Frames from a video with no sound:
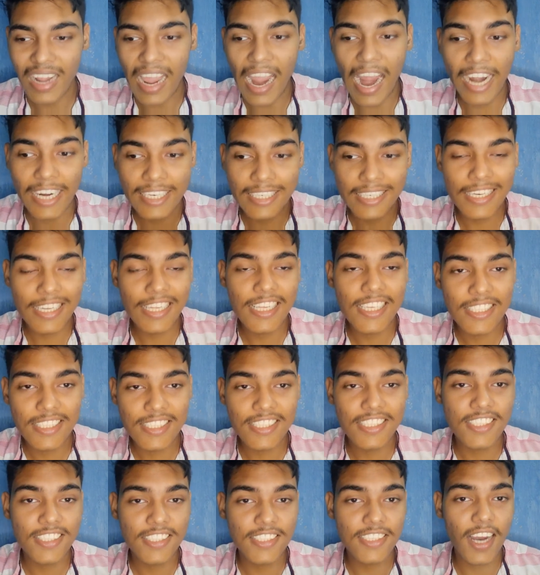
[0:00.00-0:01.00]
At
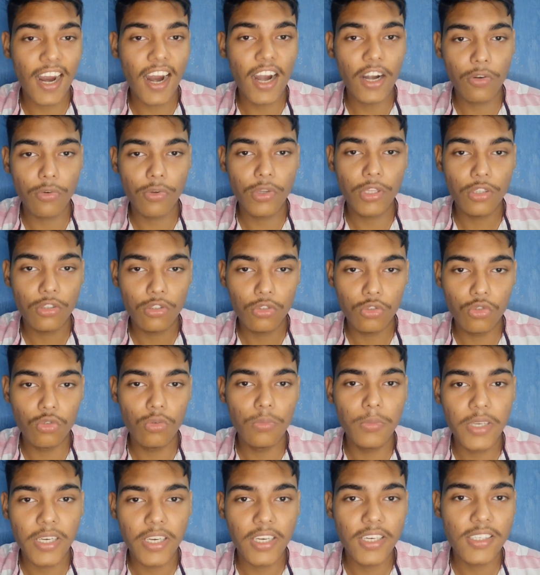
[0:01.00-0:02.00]
least start with 2
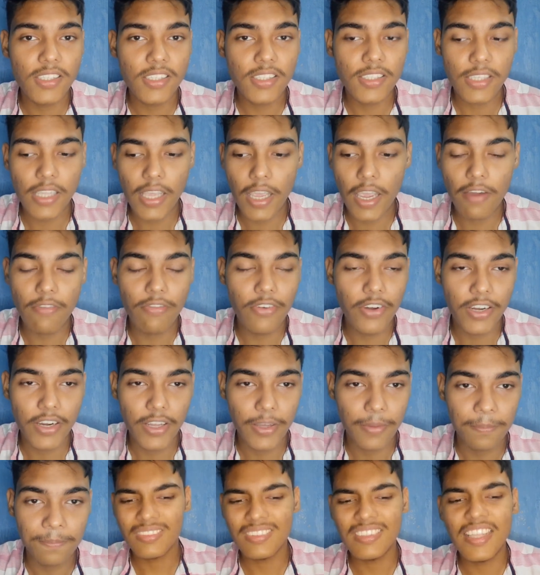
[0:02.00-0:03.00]
minutes every
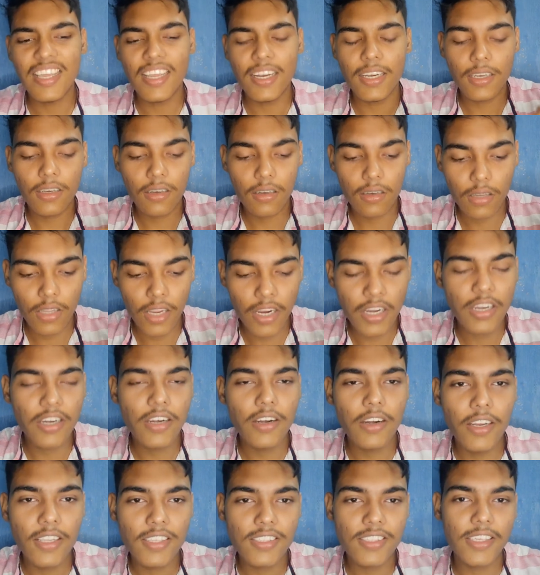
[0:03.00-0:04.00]
day, then
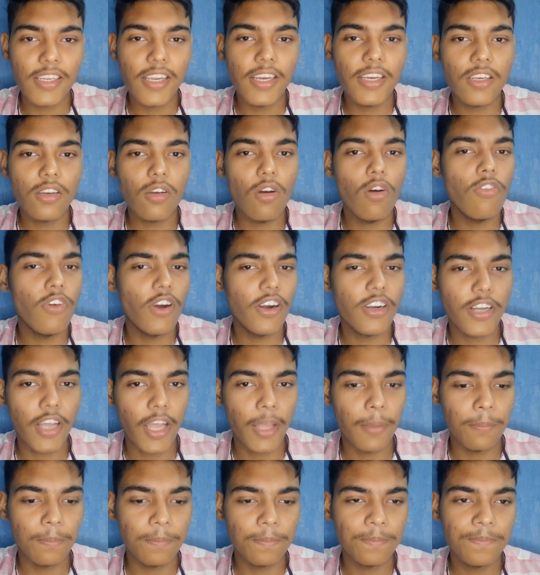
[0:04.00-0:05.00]
increase it over
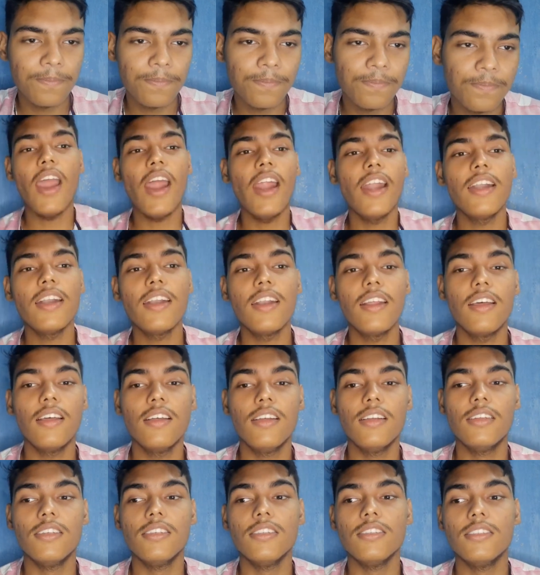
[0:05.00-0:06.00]
time. And
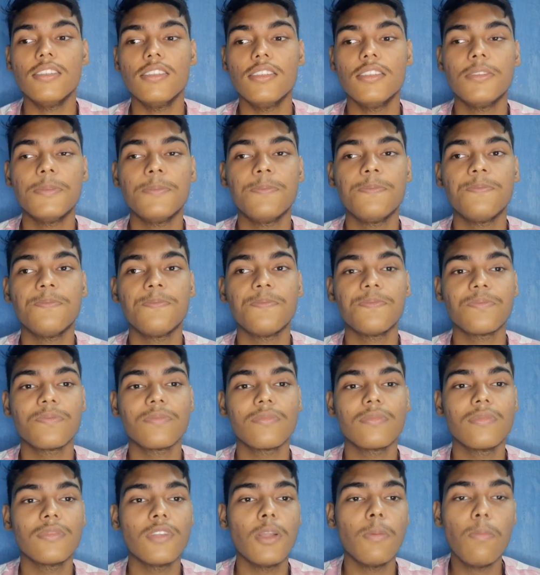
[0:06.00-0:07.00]
the
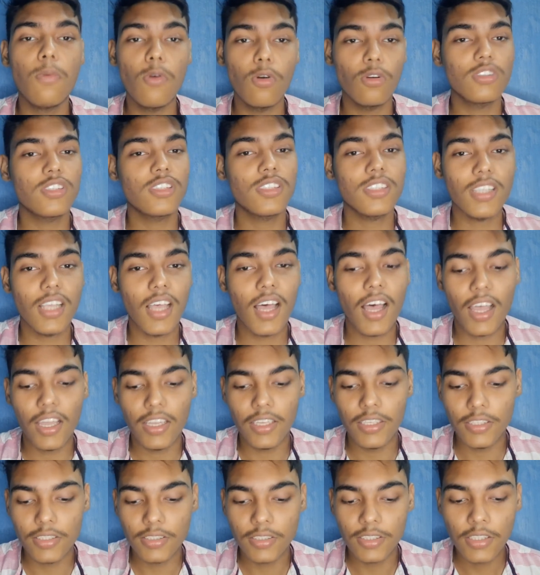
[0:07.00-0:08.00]
books
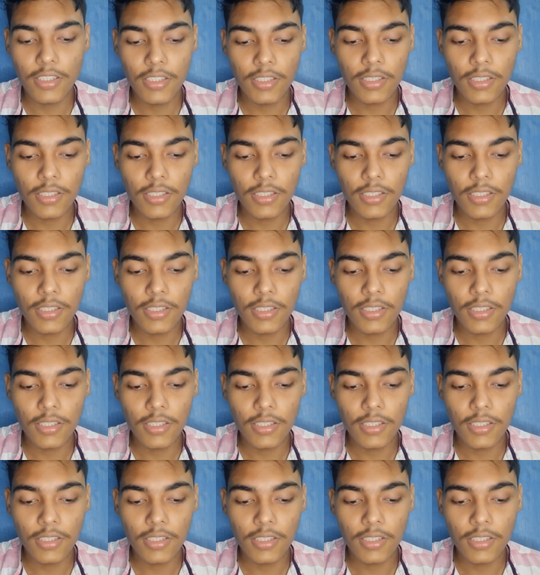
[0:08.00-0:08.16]
I